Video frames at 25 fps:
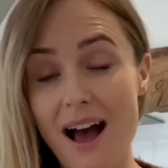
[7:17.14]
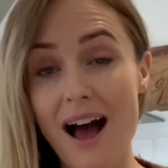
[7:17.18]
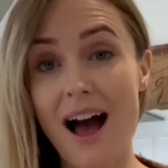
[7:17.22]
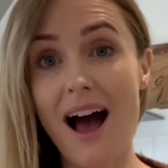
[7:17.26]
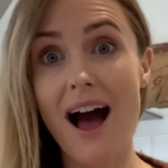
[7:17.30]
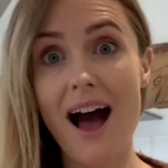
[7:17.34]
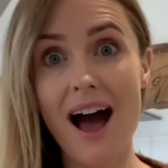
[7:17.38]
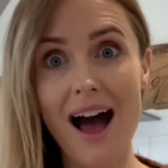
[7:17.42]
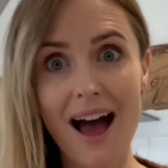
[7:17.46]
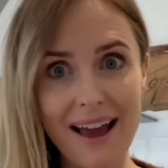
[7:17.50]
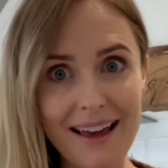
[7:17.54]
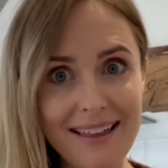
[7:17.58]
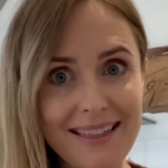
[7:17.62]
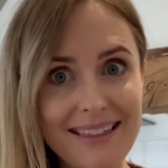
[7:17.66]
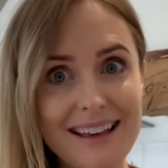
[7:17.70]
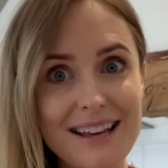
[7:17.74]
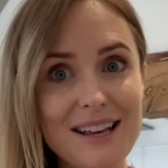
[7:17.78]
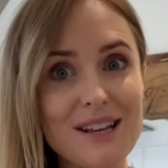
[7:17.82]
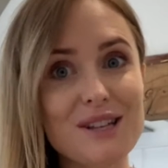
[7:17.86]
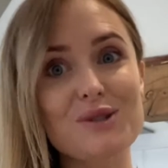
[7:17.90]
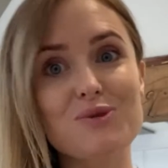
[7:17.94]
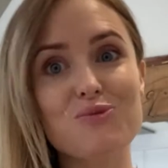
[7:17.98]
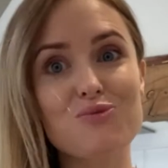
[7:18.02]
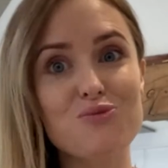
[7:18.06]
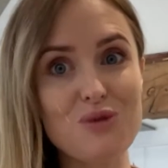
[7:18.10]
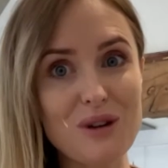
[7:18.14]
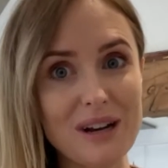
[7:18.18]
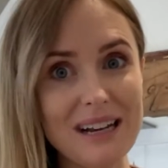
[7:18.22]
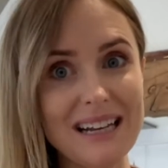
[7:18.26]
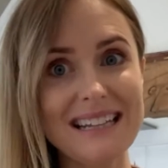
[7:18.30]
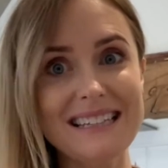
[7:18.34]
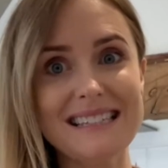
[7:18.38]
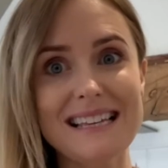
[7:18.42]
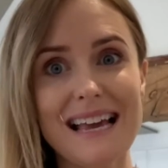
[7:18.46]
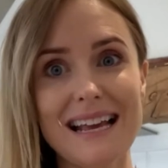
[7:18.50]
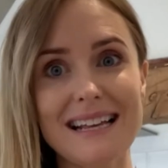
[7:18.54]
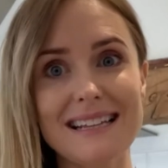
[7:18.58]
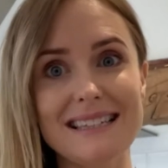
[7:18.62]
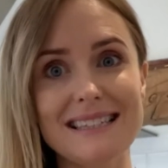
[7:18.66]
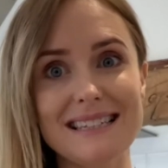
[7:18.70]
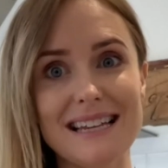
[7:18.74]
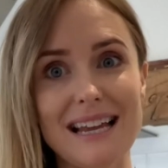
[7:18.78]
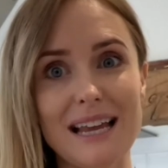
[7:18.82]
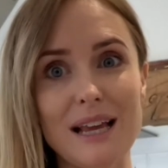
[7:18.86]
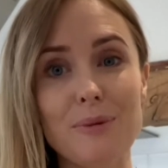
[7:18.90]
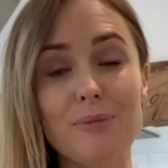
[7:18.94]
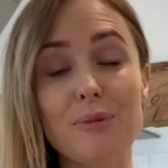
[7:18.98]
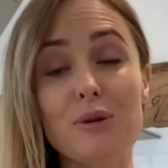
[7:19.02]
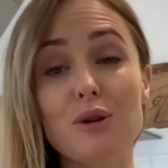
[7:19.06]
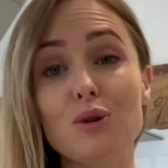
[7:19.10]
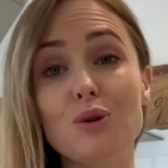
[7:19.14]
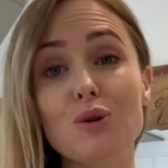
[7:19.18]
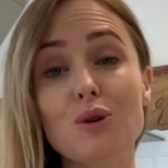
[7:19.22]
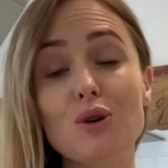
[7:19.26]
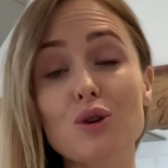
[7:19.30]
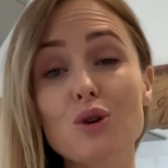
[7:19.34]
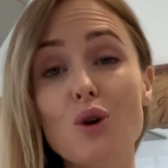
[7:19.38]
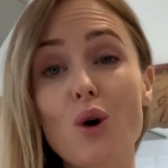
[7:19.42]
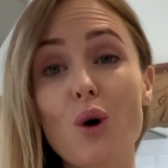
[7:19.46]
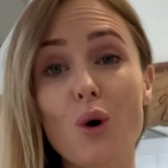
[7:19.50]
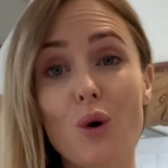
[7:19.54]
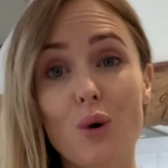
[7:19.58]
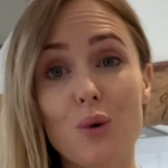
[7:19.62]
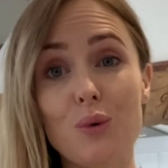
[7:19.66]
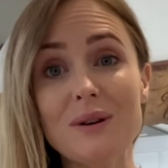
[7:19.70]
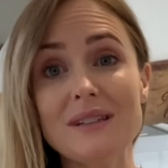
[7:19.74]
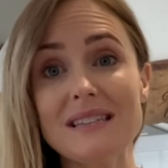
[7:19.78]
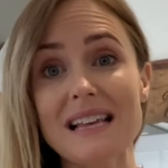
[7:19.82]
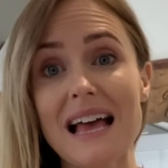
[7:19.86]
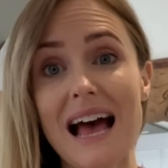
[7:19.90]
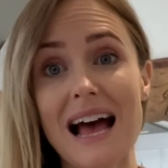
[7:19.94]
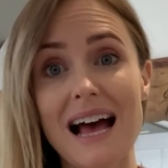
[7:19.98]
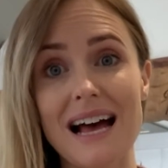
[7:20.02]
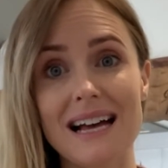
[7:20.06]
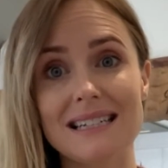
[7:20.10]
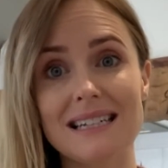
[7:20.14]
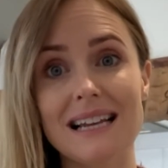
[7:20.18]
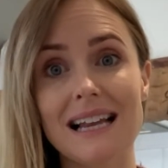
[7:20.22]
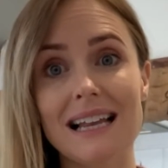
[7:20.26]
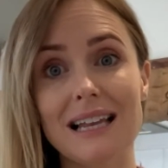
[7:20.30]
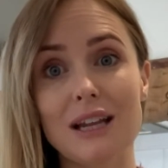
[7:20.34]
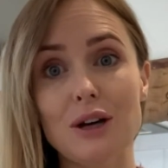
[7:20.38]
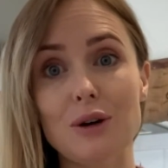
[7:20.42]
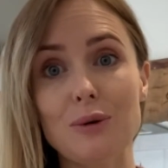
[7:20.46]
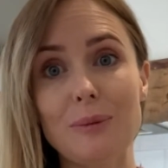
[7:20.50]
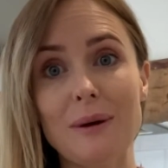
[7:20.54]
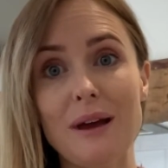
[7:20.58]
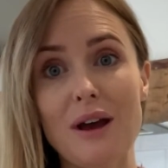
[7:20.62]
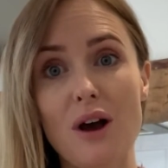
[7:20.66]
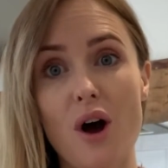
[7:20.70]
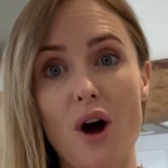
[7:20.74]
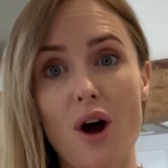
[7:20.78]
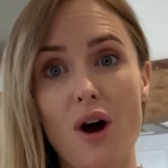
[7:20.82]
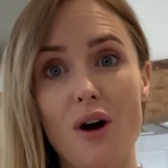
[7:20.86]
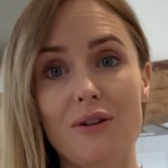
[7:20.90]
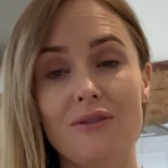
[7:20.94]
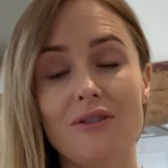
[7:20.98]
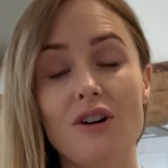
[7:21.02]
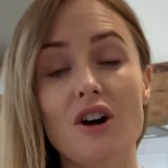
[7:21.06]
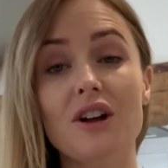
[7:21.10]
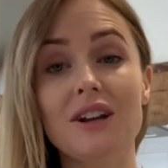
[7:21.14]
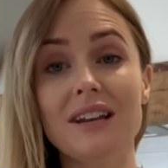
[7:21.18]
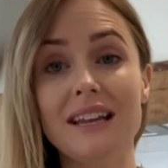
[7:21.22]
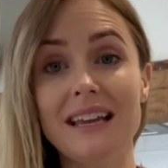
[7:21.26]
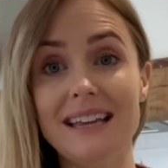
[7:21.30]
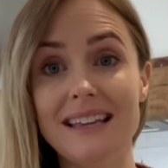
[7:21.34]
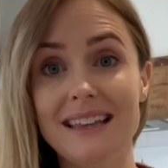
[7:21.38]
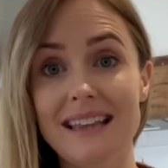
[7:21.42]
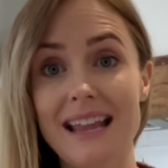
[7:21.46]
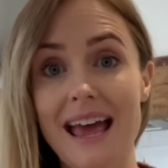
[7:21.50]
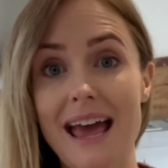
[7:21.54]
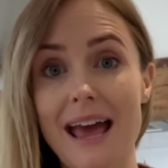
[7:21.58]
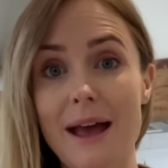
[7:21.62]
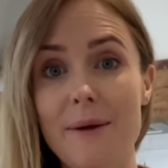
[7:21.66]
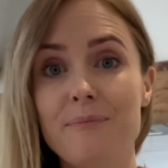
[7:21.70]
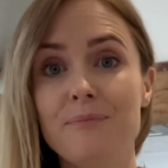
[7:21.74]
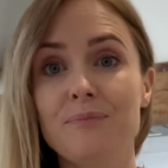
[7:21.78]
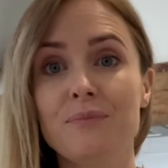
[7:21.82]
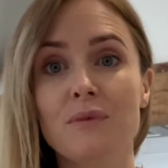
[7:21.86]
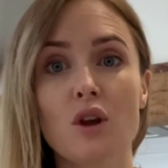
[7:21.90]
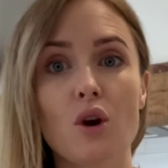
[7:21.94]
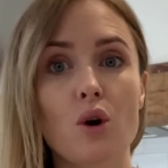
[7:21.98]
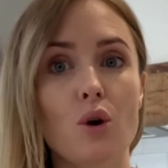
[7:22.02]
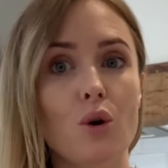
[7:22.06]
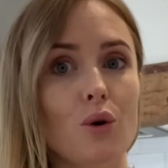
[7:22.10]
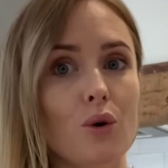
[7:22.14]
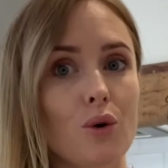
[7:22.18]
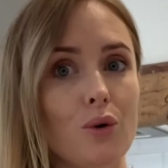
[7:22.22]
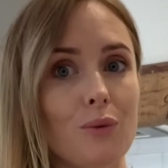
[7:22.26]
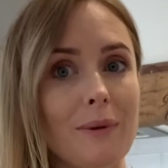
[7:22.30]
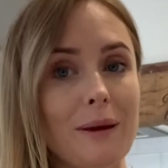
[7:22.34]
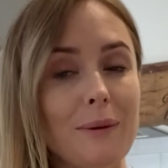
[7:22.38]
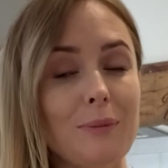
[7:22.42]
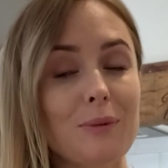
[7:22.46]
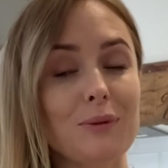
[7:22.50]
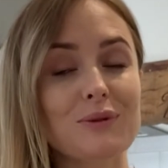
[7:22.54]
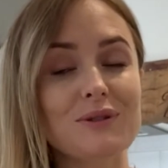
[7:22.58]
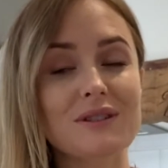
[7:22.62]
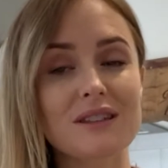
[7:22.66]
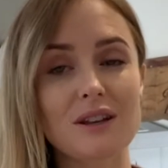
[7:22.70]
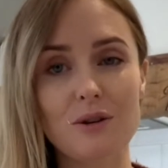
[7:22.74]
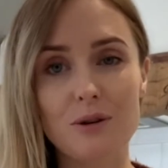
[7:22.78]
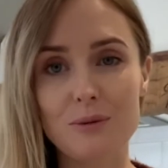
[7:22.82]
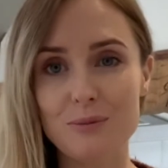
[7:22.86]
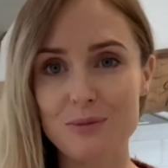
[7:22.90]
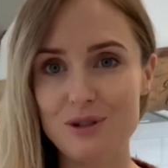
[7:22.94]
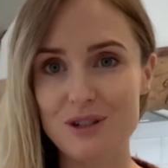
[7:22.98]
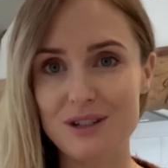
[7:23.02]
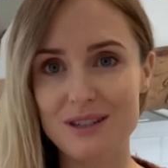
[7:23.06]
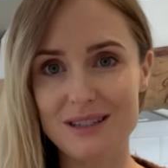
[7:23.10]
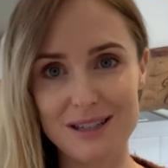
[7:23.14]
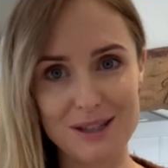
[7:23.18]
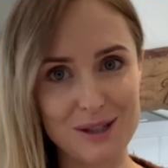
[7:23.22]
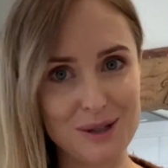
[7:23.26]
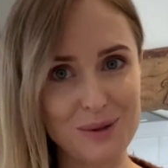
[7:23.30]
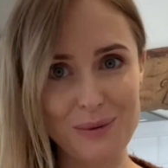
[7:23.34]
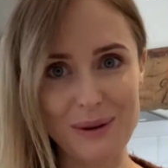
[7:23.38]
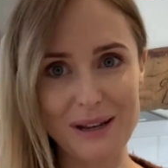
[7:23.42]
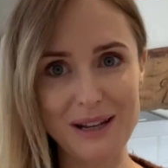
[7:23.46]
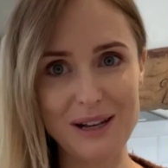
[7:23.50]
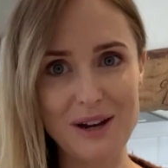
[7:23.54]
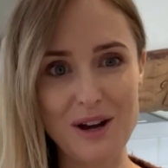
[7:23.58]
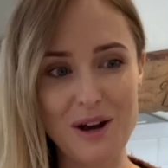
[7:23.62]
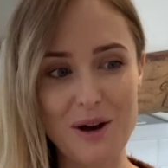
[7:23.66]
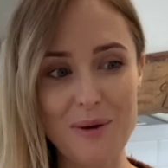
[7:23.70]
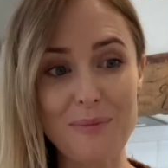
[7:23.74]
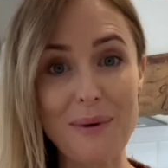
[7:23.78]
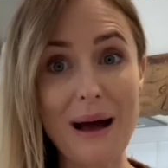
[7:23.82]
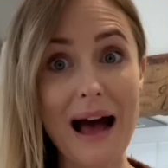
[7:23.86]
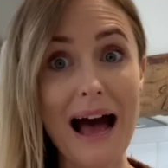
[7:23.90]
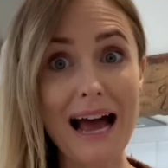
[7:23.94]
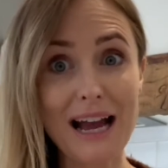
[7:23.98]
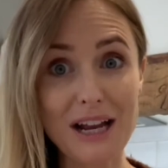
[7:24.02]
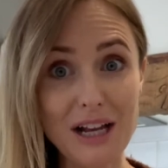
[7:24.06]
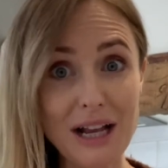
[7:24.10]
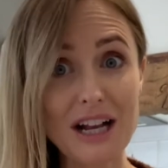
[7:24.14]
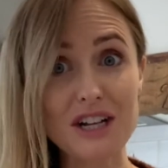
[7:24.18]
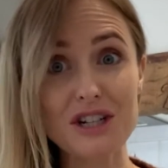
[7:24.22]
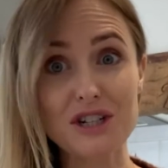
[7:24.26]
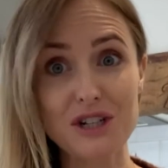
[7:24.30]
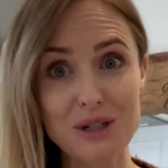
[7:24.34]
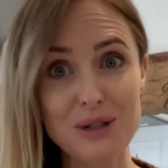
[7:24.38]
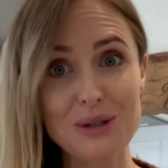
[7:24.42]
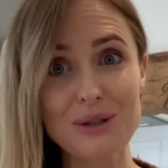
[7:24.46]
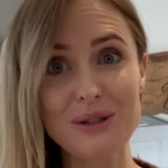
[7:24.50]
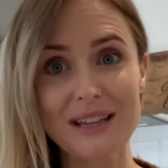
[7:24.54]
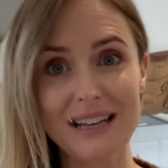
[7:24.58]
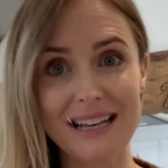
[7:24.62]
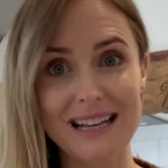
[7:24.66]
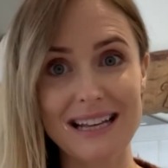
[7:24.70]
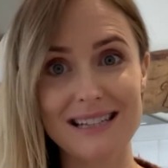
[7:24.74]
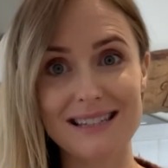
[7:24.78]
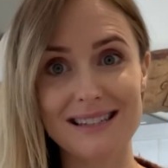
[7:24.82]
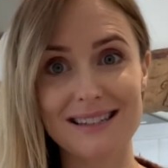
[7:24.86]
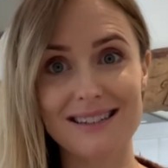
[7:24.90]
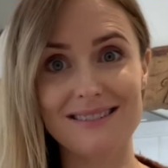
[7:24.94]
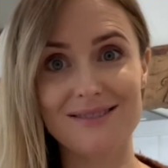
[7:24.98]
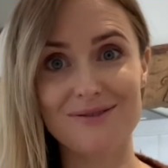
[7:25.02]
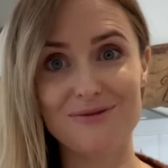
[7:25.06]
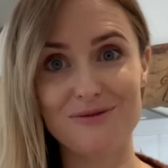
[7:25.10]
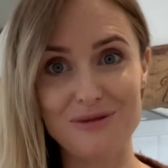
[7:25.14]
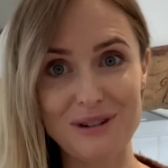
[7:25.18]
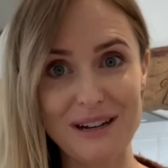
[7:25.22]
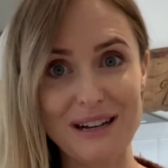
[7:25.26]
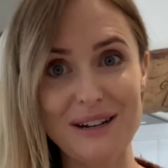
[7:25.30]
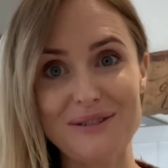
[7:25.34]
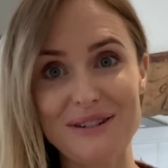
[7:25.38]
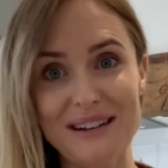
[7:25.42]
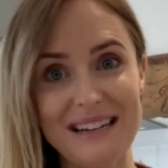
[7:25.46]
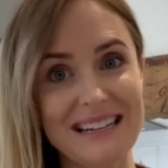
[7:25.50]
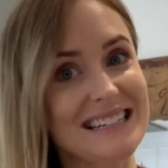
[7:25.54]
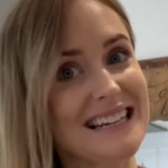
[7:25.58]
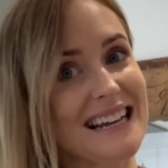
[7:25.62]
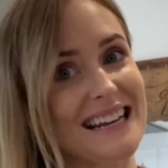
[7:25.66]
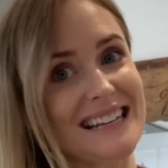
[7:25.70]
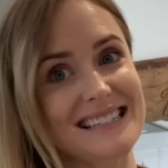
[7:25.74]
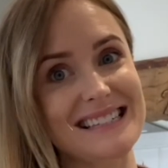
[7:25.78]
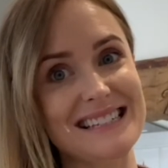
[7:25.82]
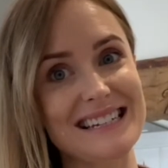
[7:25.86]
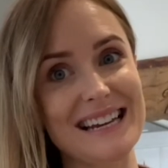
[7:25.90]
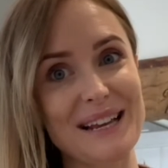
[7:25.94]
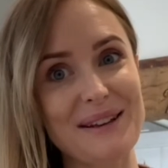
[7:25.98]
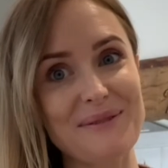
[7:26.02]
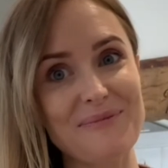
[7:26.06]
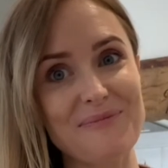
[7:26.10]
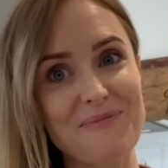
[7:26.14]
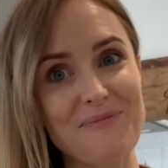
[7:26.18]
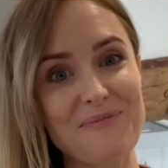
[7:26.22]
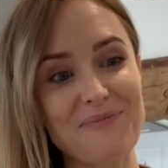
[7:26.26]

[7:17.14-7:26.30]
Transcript: I think it's really tasty, but you could always add a little bit of honey in there or maple syrup just to sweeten it up. But I actually do think it's really, really tasty.